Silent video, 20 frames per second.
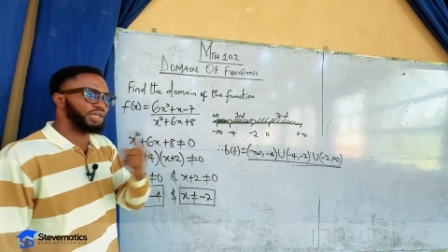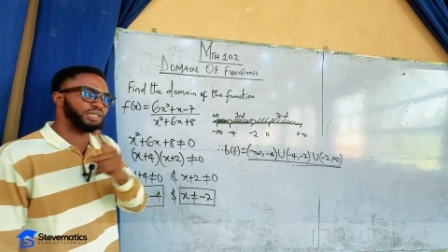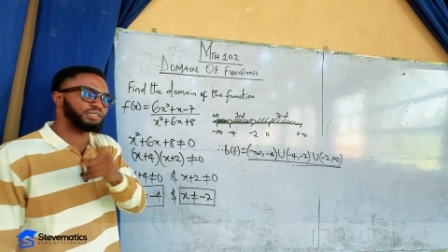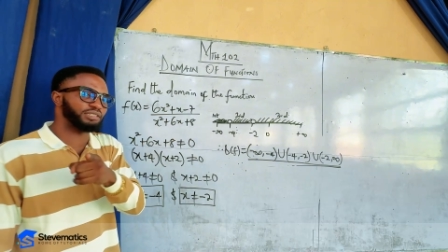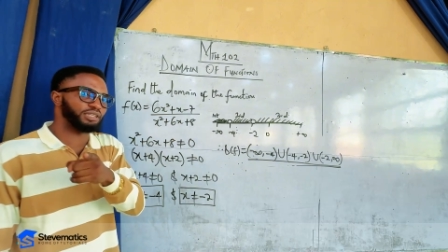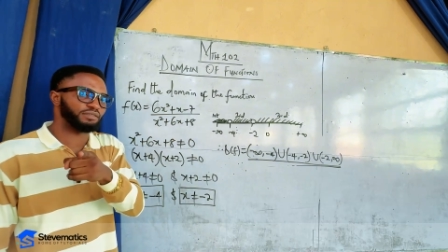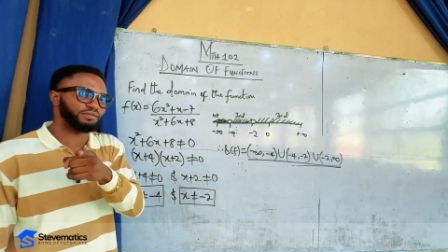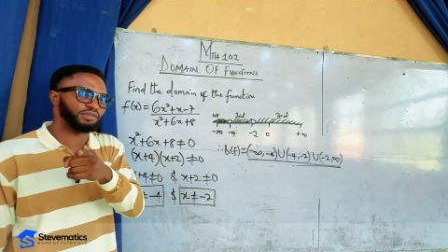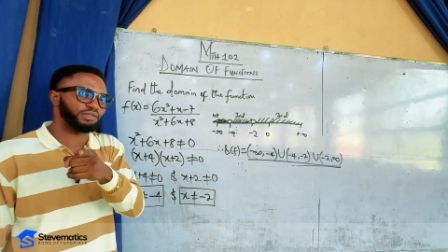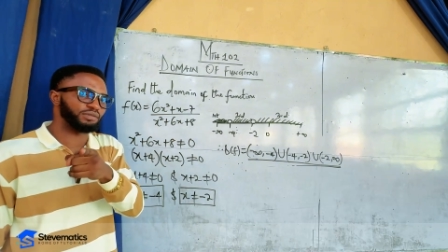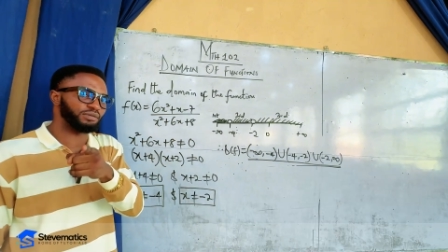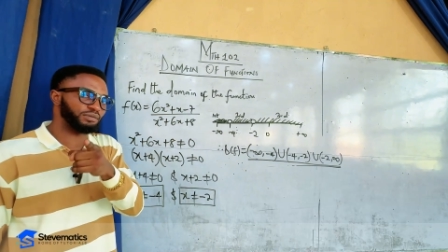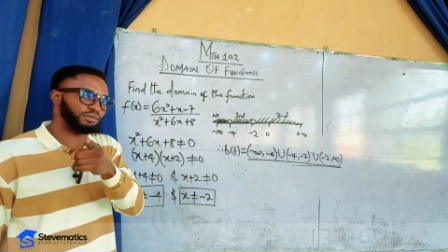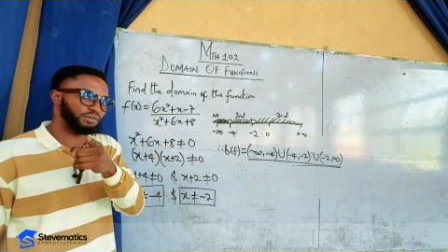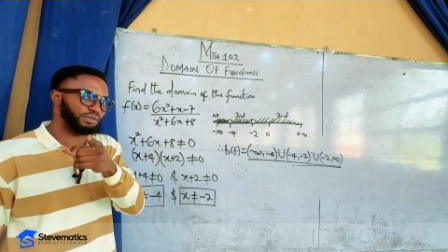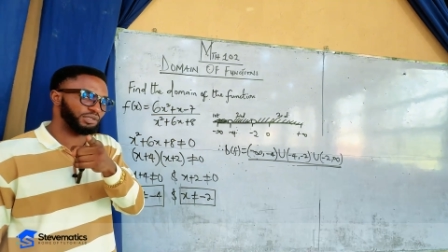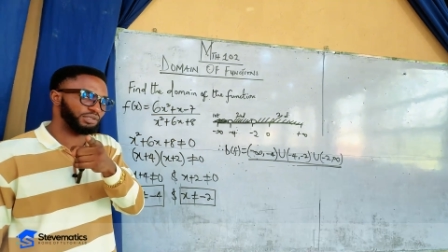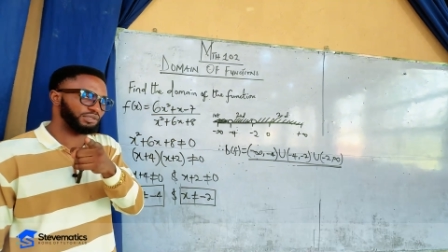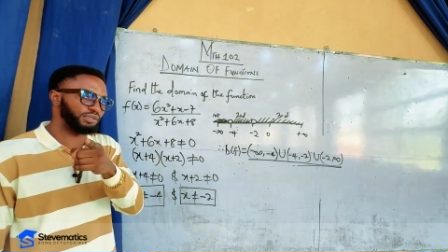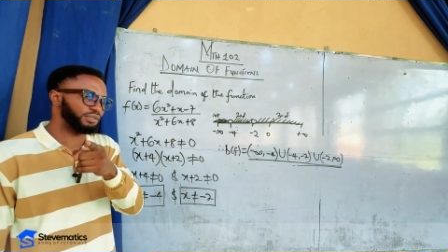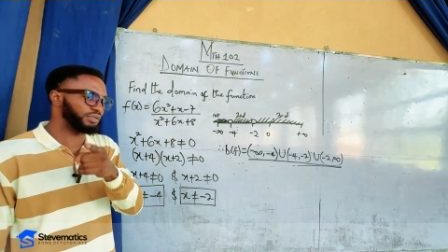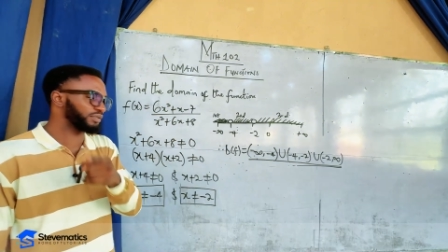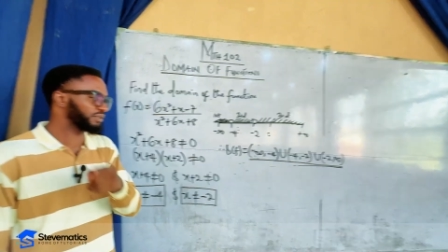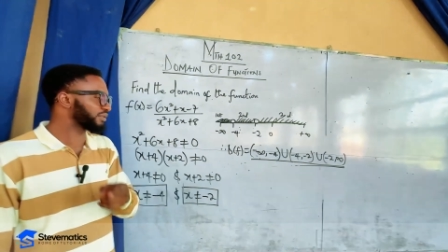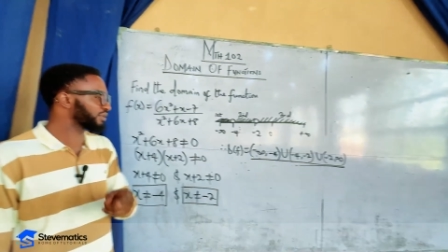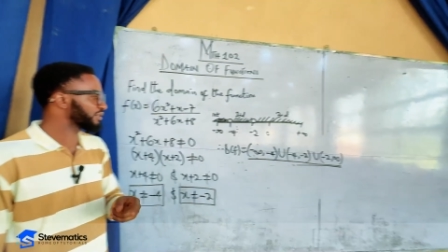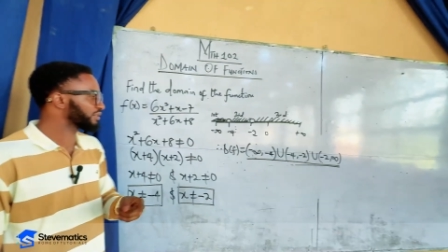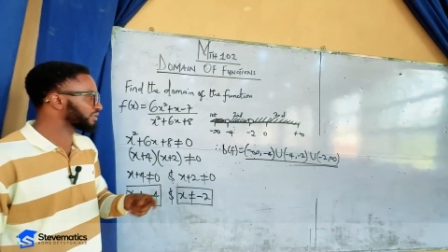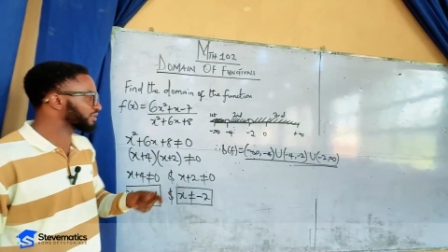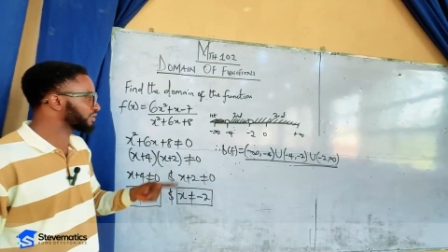end that video. End it.
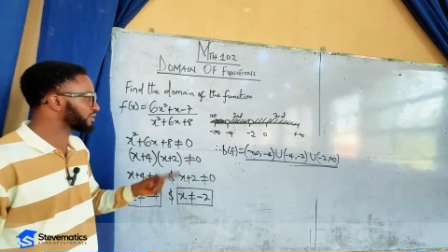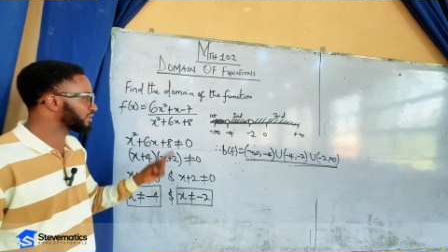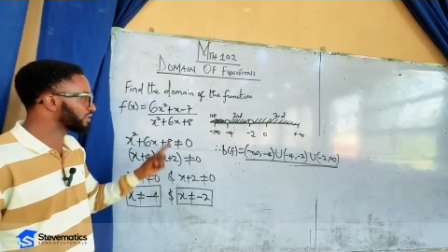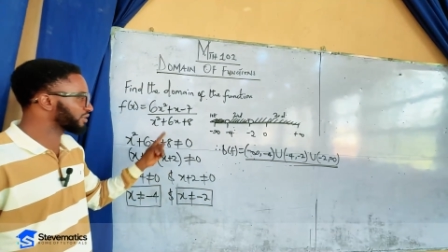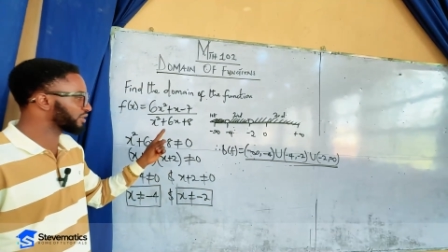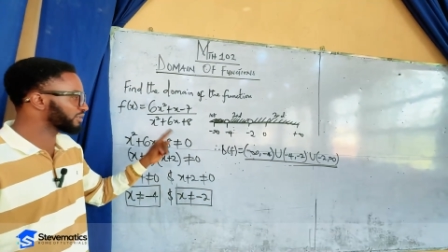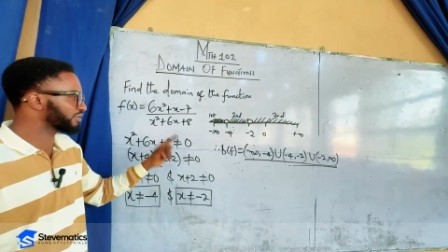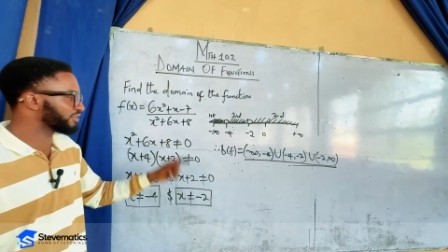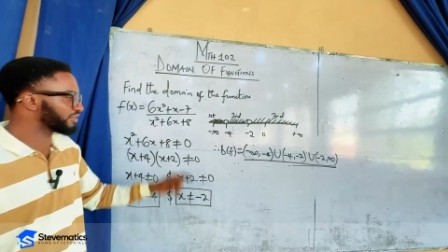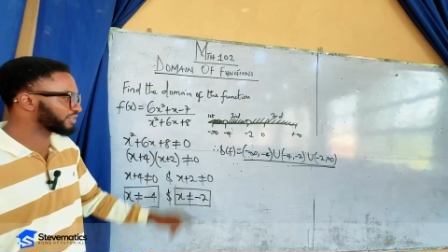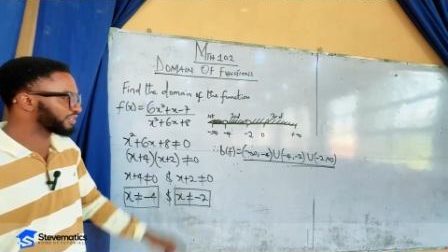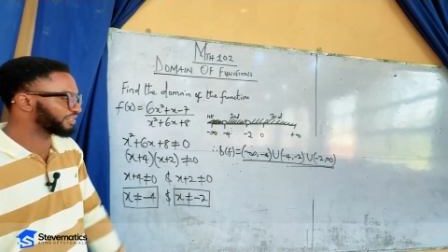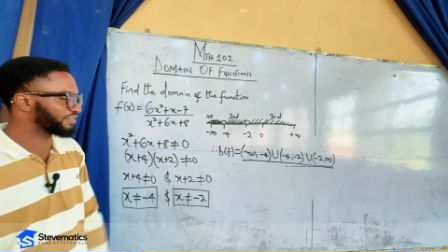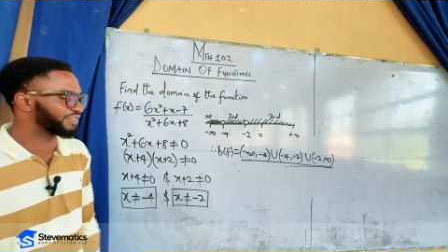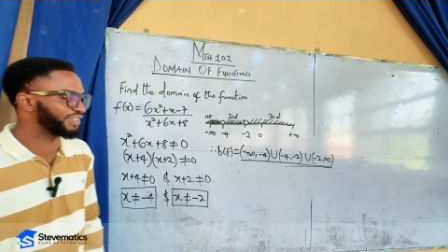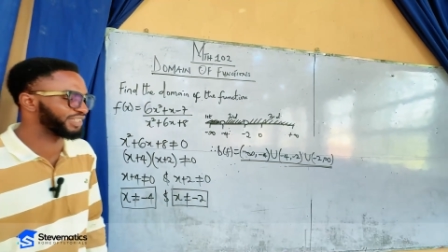End it. Let's just leave